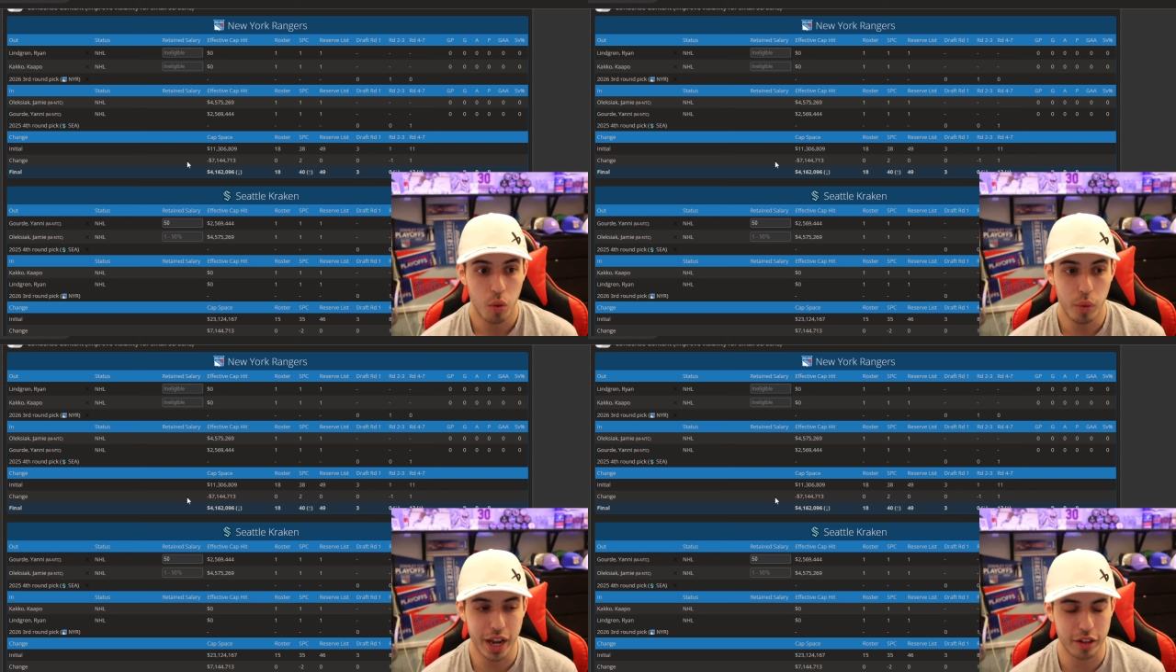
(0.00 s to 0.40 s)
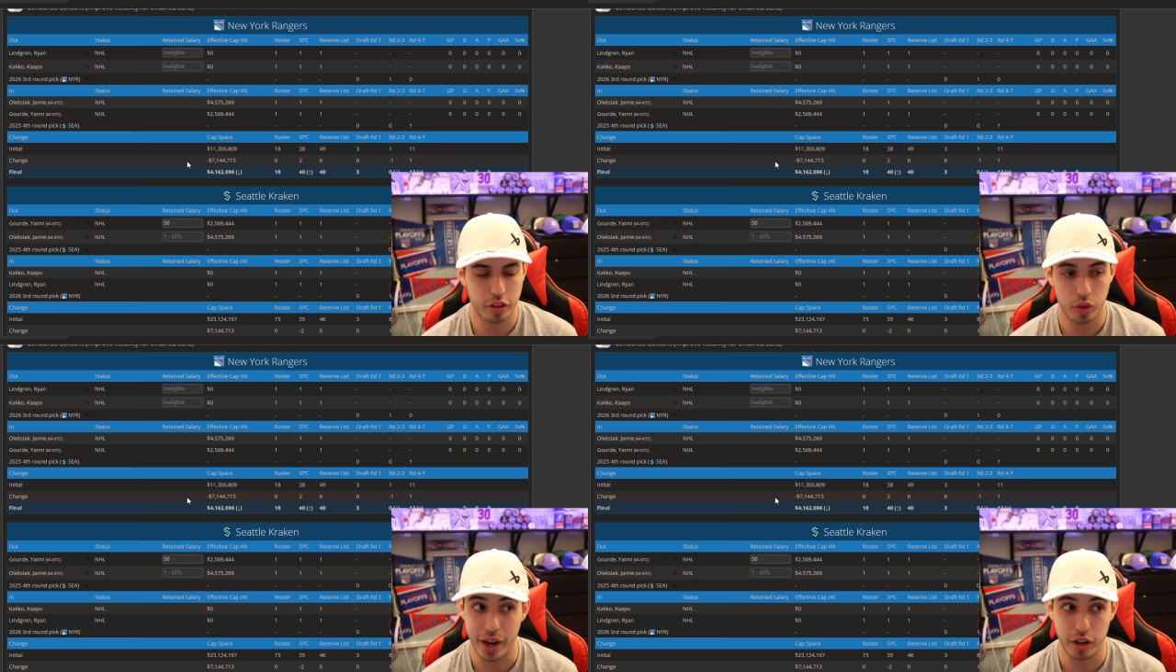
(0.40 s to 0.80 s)
We get to
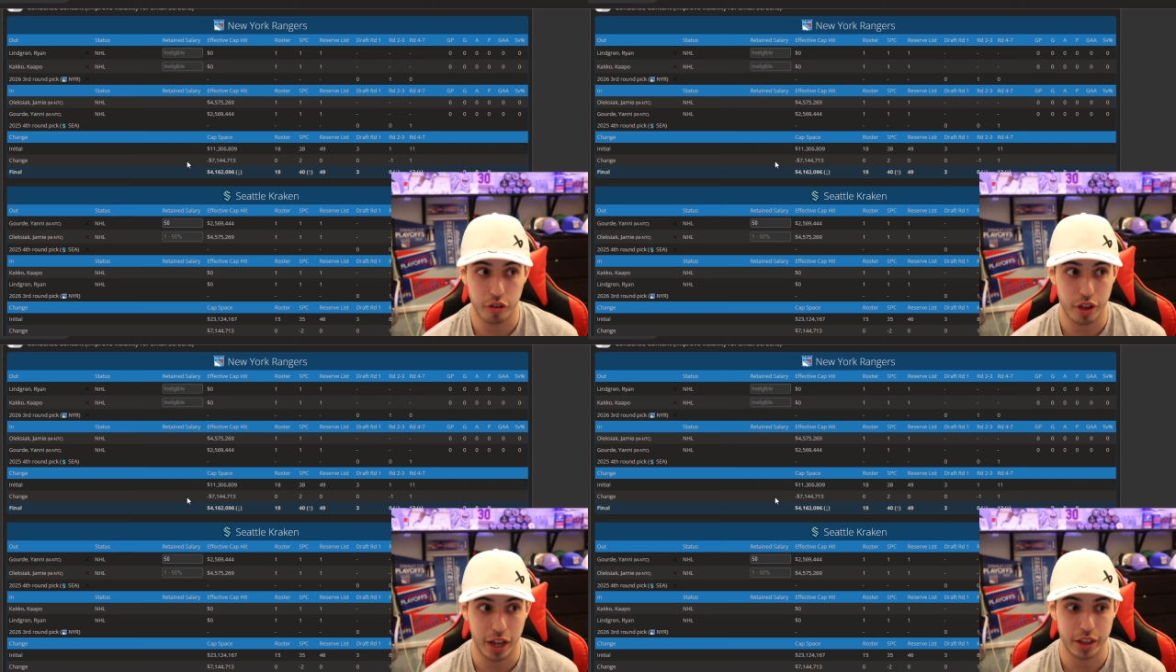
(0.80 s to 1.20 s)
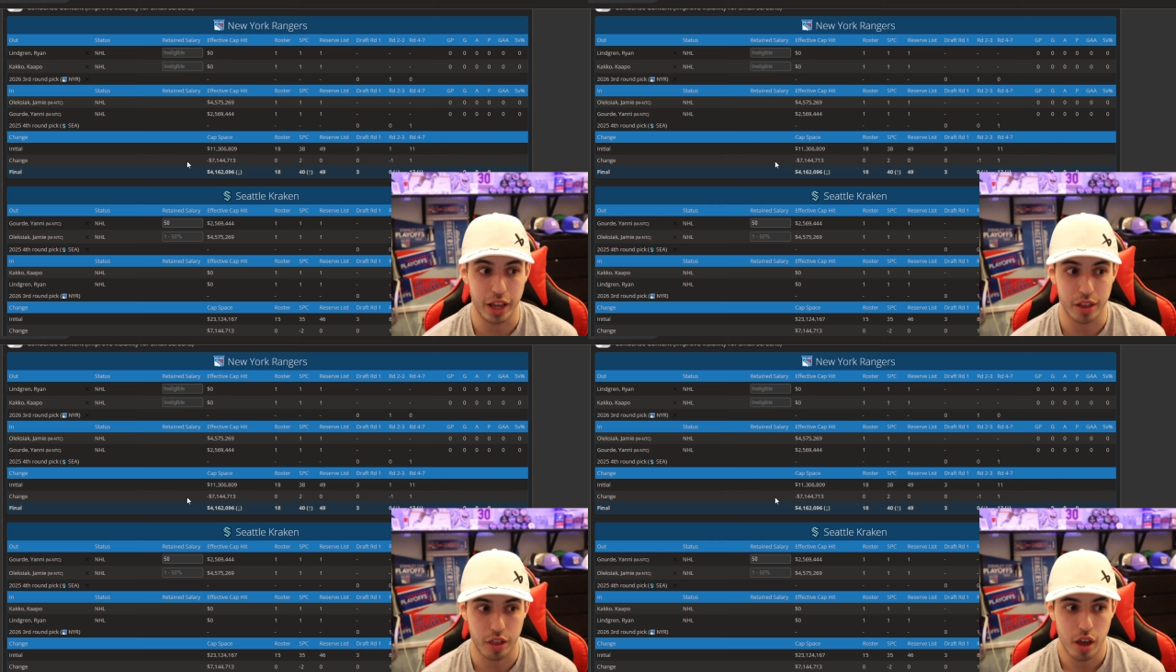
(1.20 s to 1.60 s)
the Ranger side of
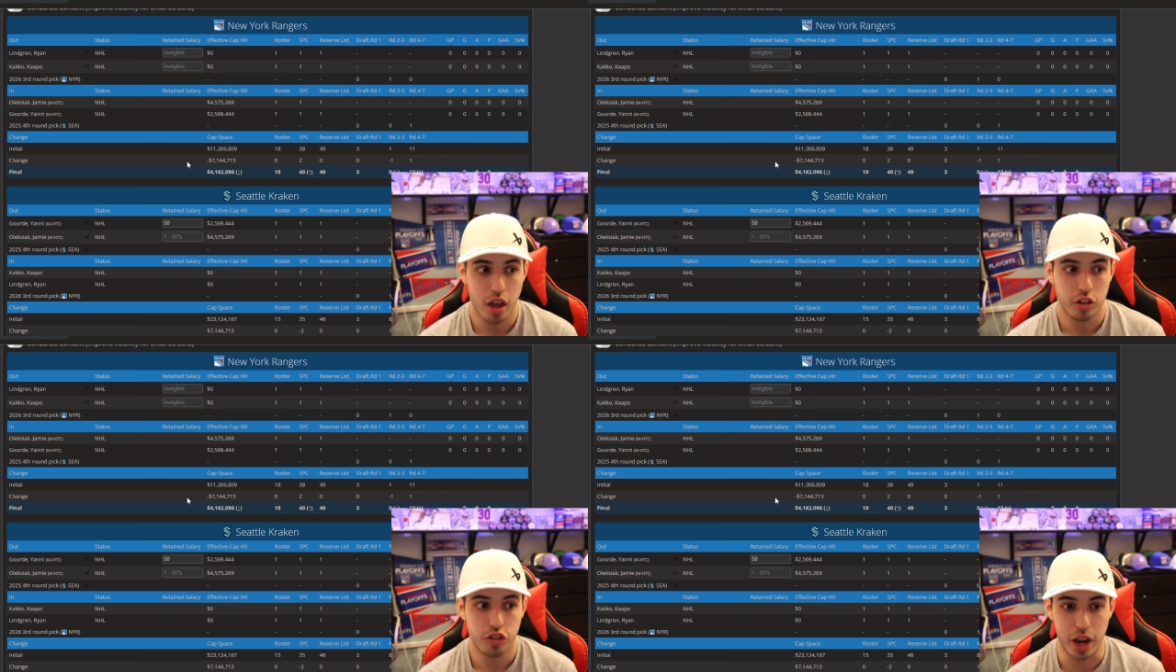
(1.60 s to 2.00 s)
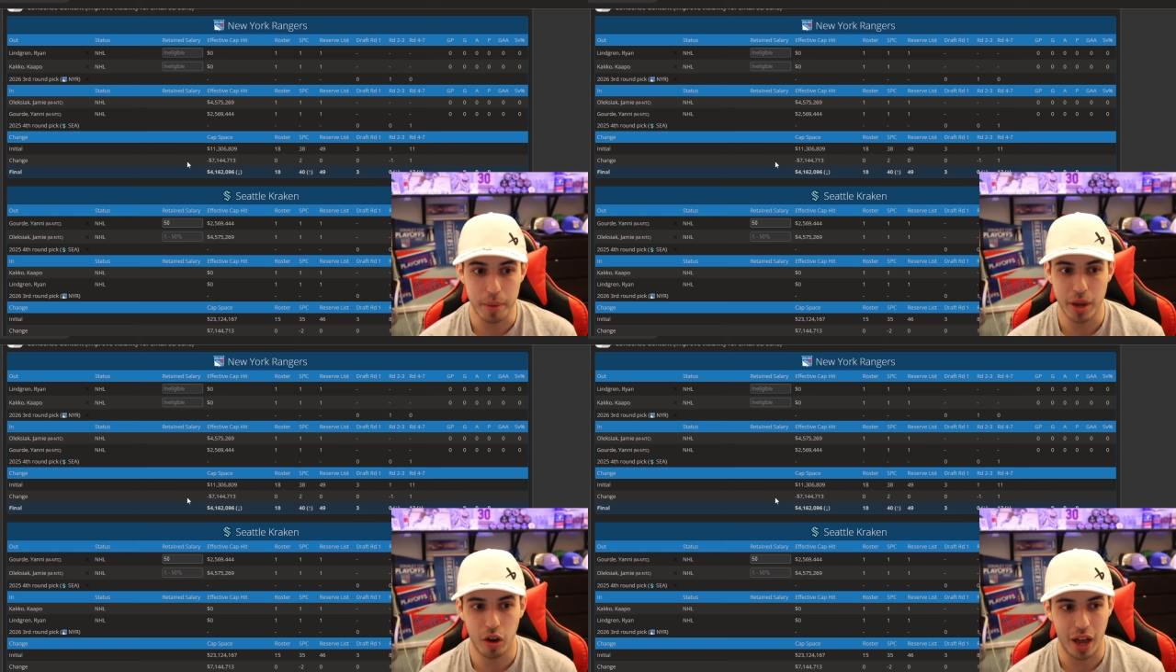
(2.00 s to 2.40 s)
things.
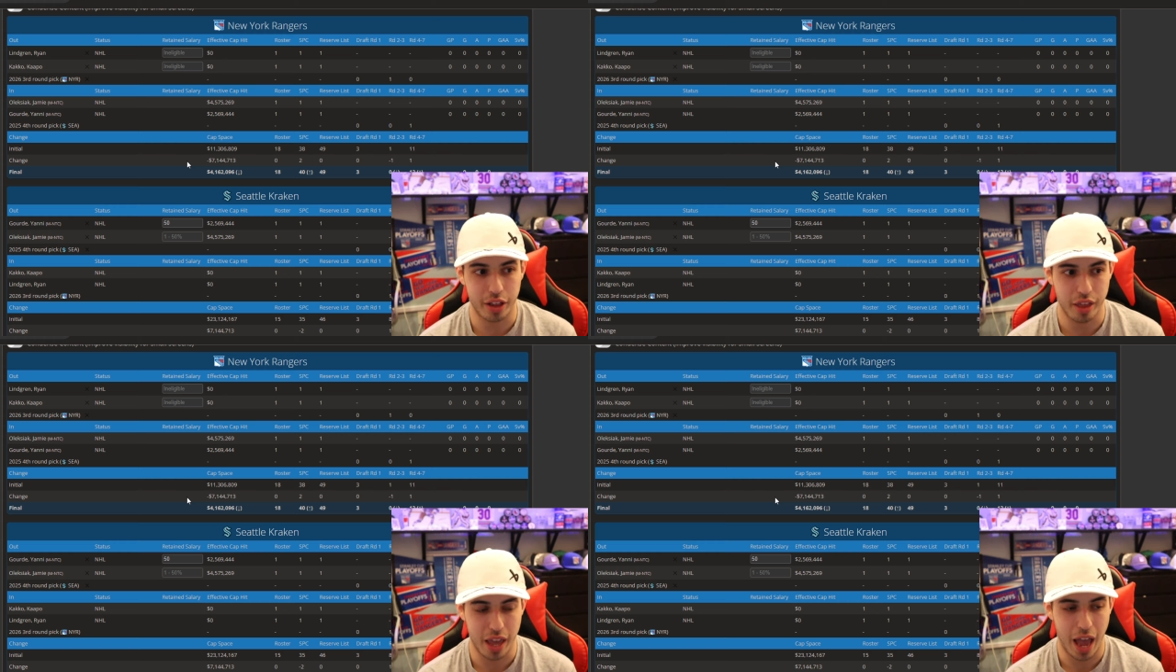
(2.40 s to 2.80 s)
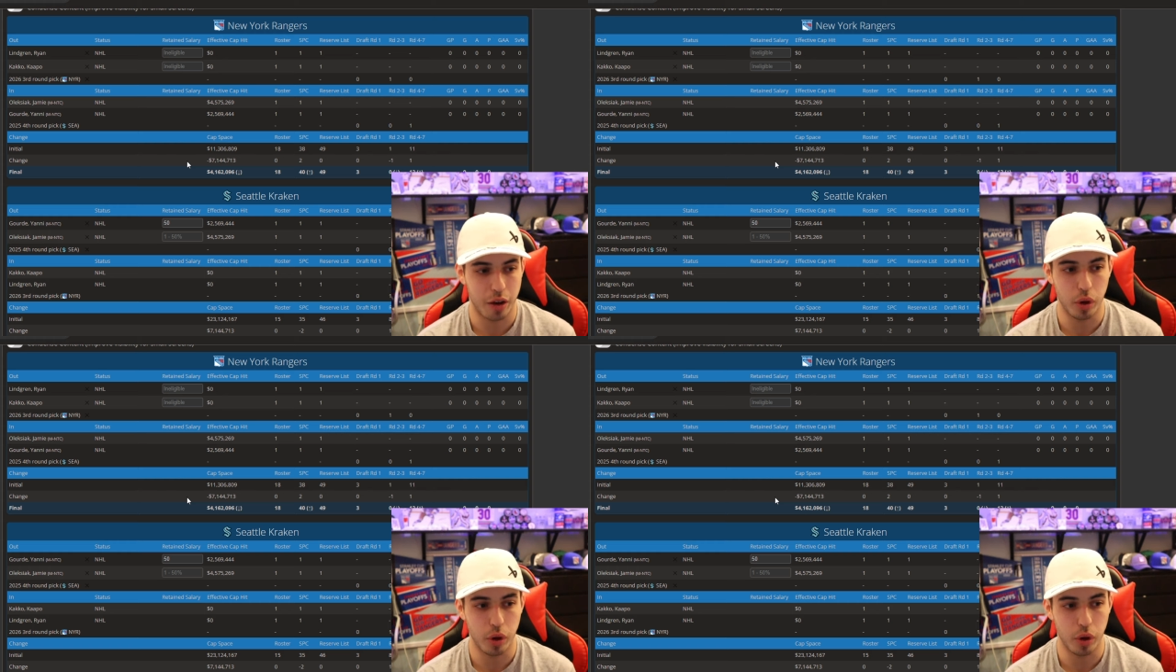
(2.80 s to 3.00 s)
Jamie Oleksiak,